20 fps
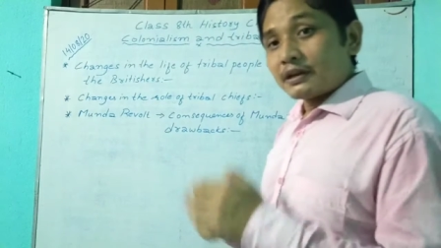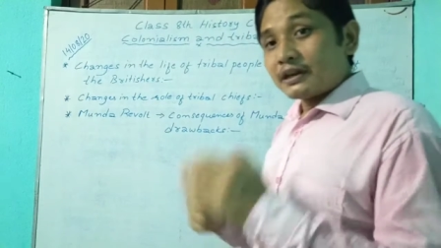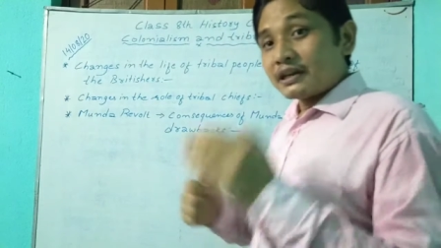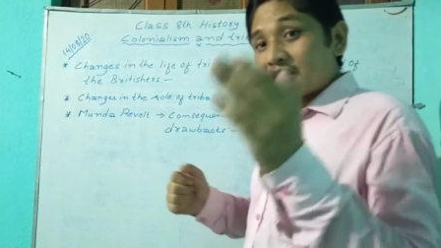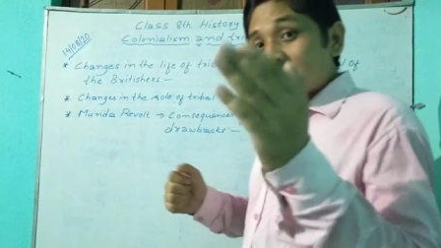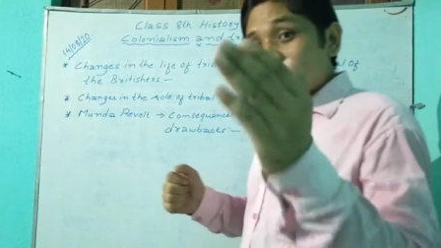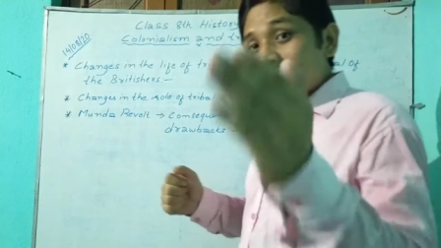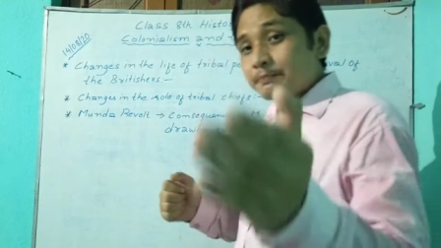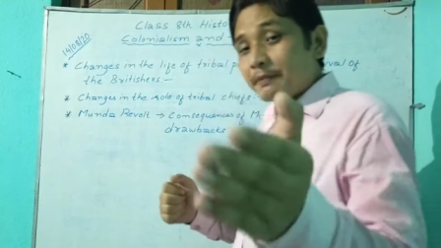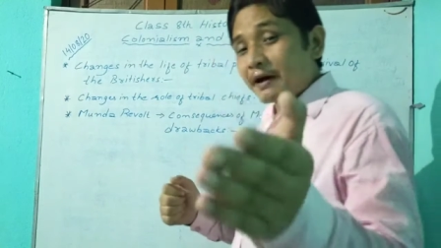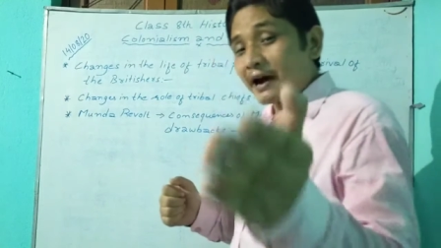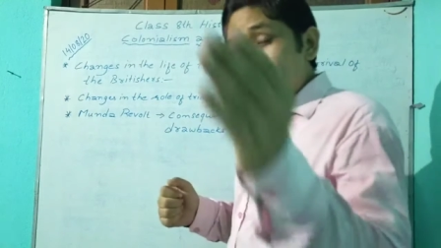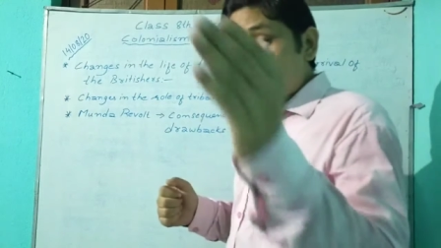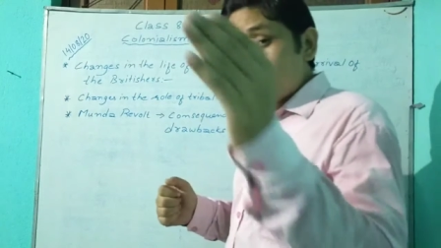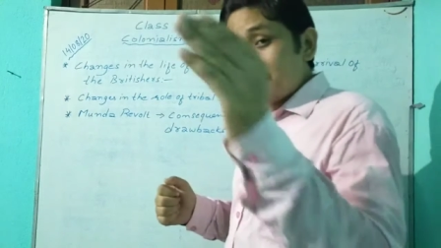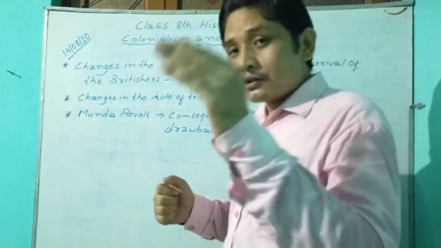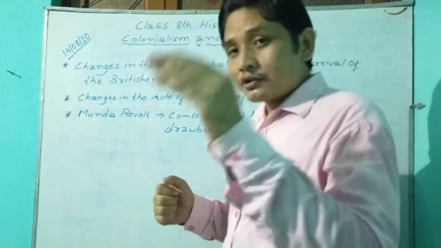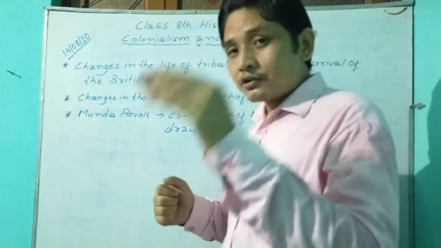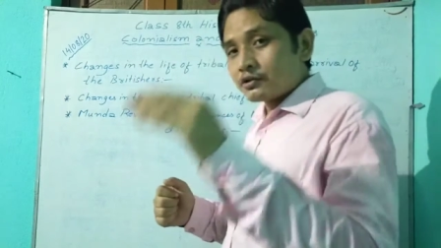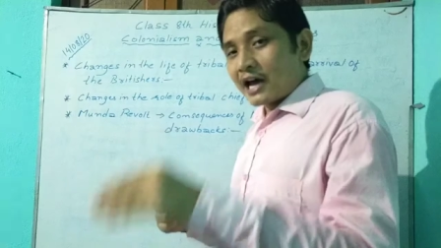inspired
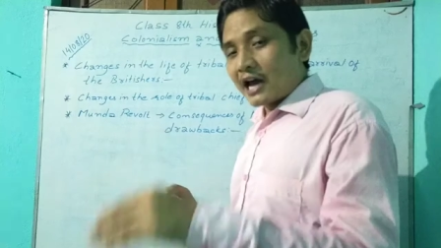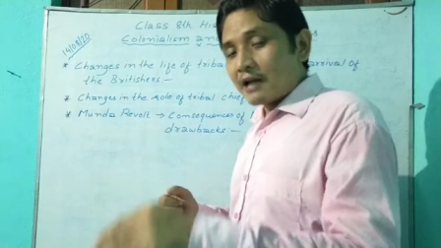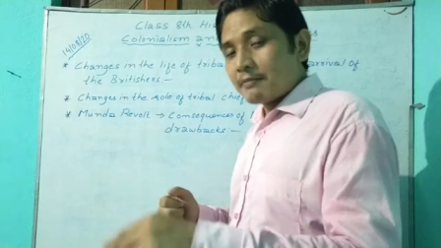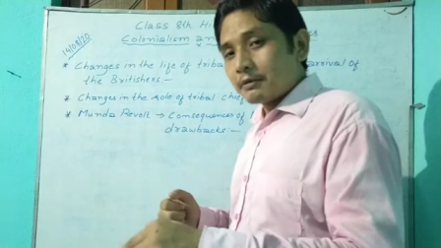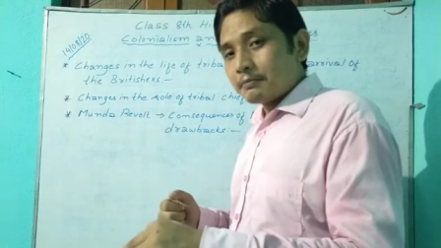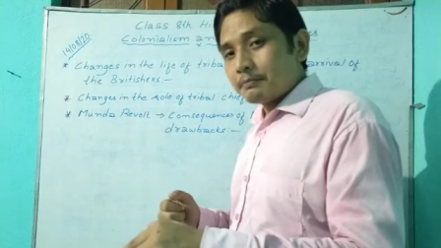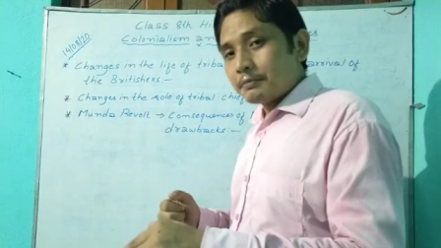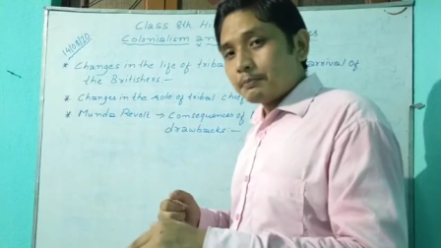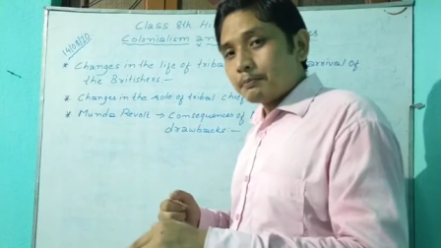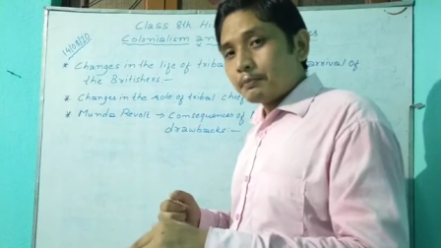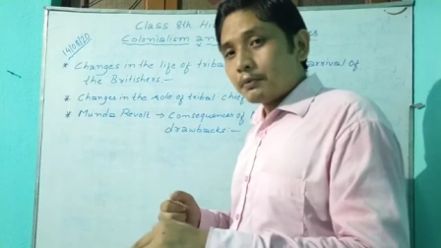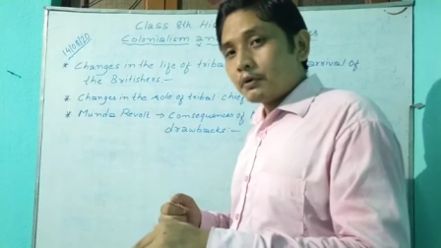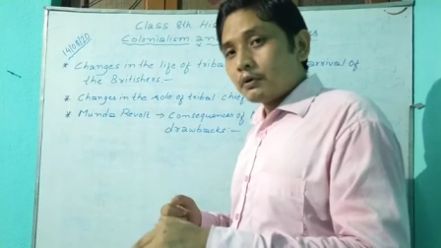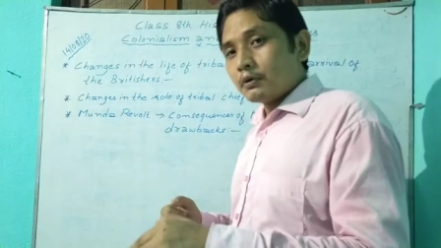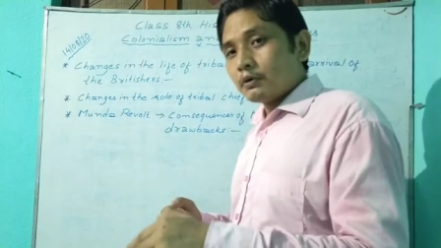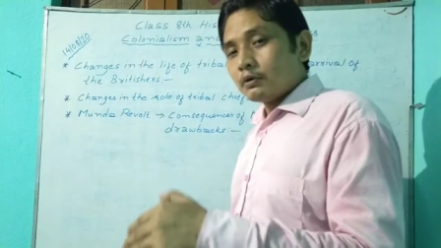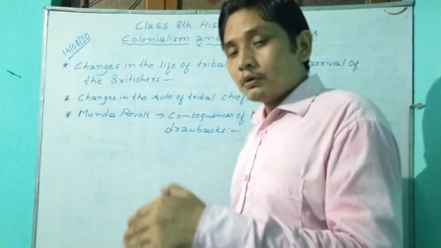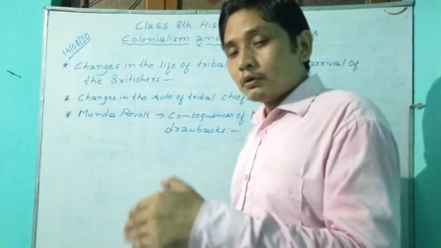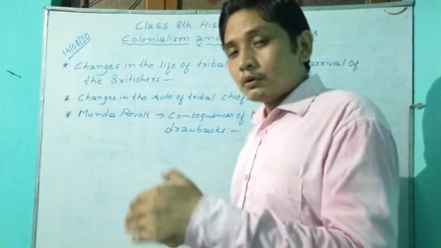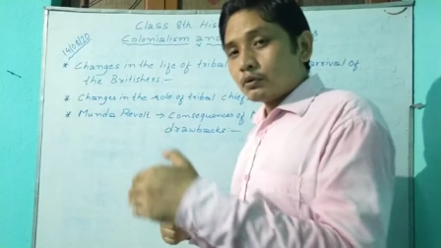the tribal people